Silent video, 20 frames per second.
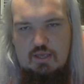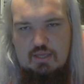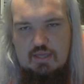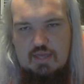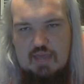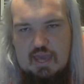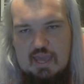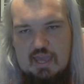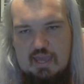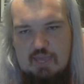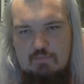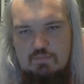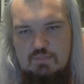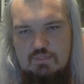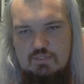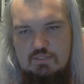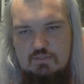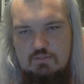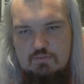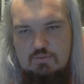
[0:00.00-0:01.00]

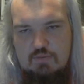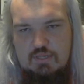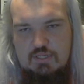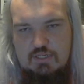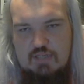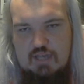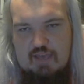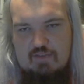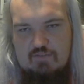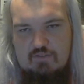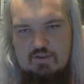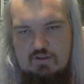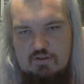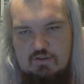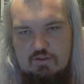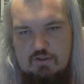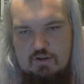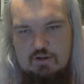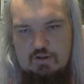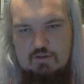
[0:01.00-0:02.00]
Games, which I
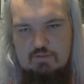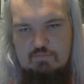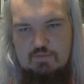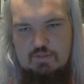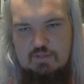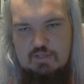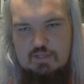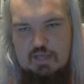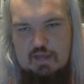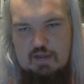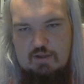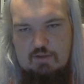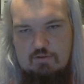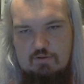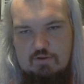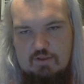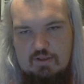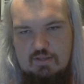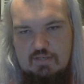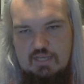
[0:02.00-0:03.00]
haven't got a
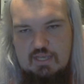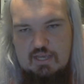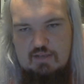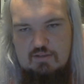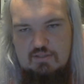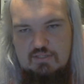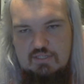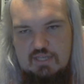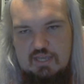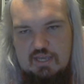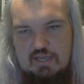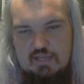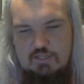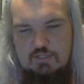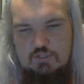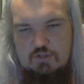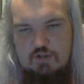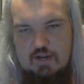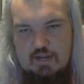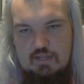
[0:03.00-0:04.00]
category. DLC and
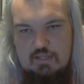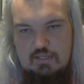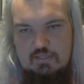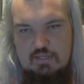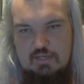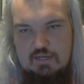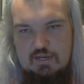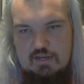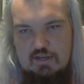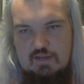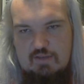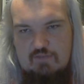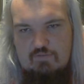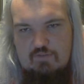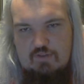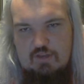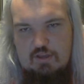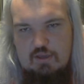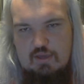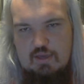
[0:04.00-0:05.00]
trailers. I didn't have
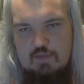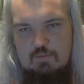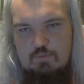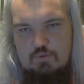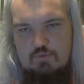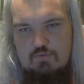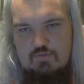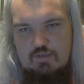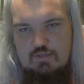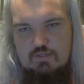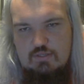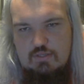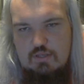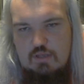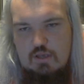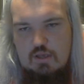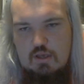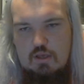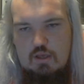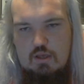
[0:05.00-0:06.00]
video game movies?
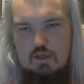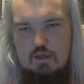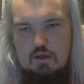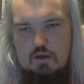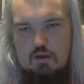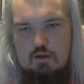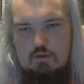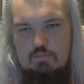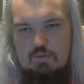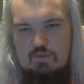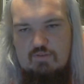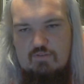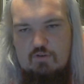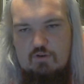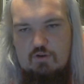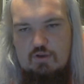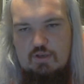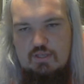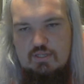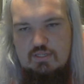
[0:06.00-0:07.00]
Oh, my
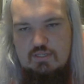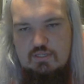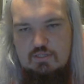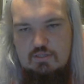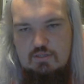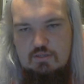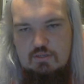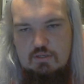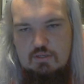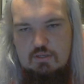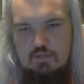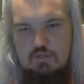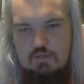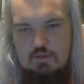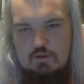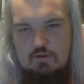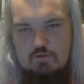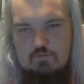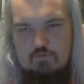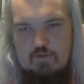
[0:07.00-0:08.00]
voice.
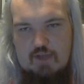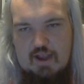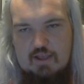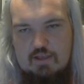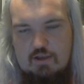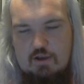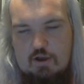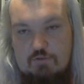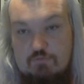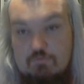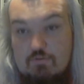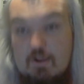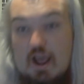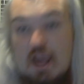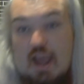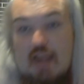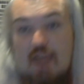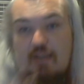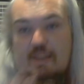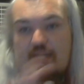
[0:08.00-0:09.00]
Retcon.
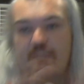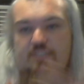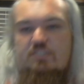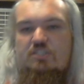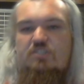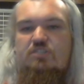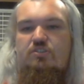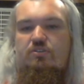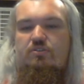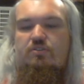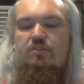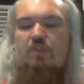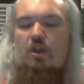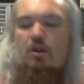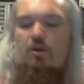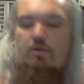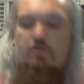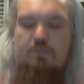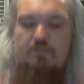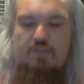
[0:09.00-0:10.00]
Right, let's just do... No,
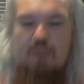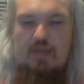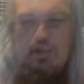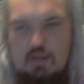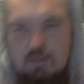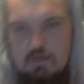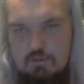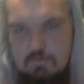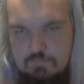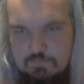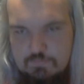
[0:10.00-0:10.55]
I'll do that later.